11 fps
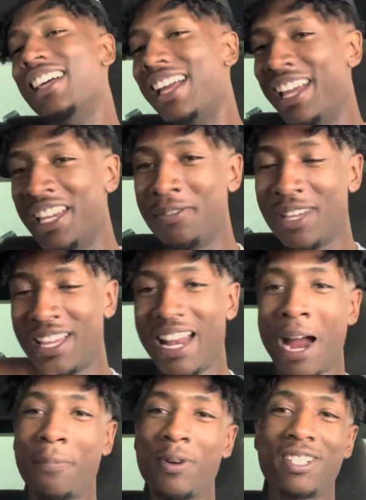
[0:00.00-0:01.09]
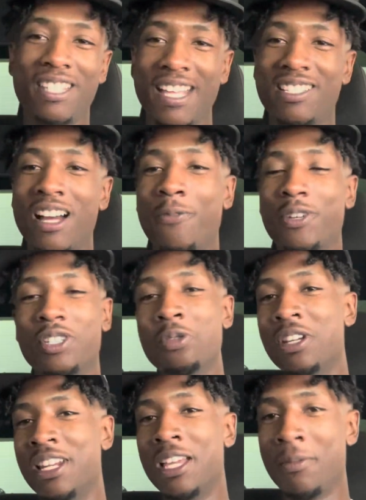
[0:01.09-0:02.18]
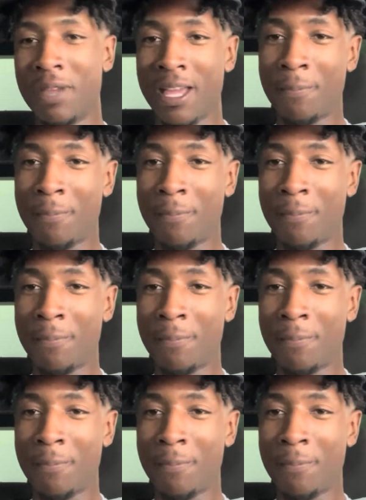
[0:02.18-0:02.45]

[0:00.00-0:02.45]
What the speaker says: Hey, man, I appreciate y'all for tuning in, man.